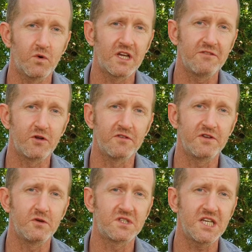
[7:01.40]
will give you a
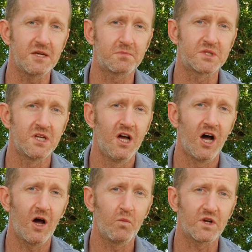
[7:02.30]
few tips
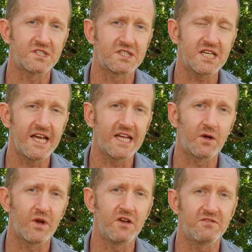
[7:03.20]
on what to take
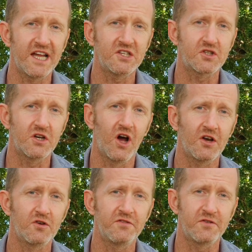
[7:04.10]
when you venture on
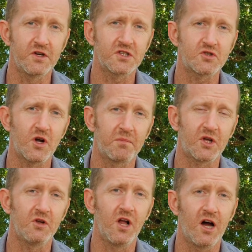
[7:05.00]
your first
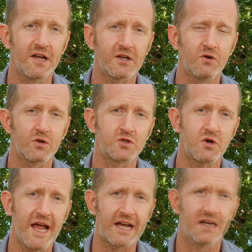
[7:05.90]
tropical hike or
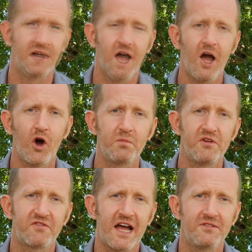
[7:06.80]
trek. I hope you
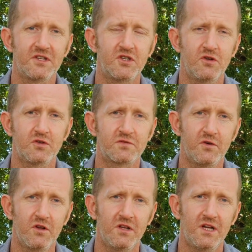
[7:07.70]
found this
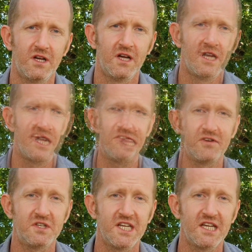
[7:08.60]
useful. If you
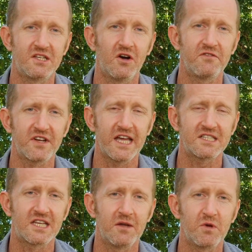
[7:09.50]
did, don't forget
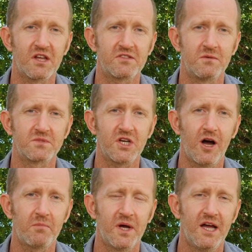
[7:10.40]
to give me a thumbs
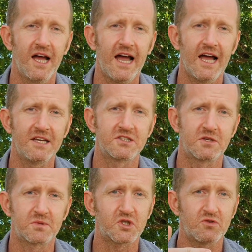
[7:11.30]
up and
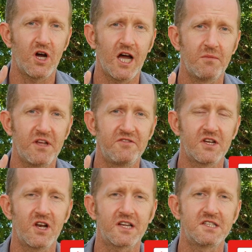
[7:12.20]
subscribe if you'd
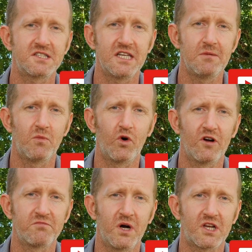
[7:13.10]
like to see more
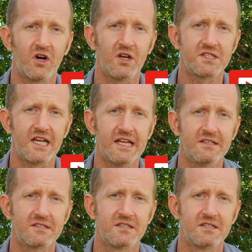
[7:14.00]
of my content.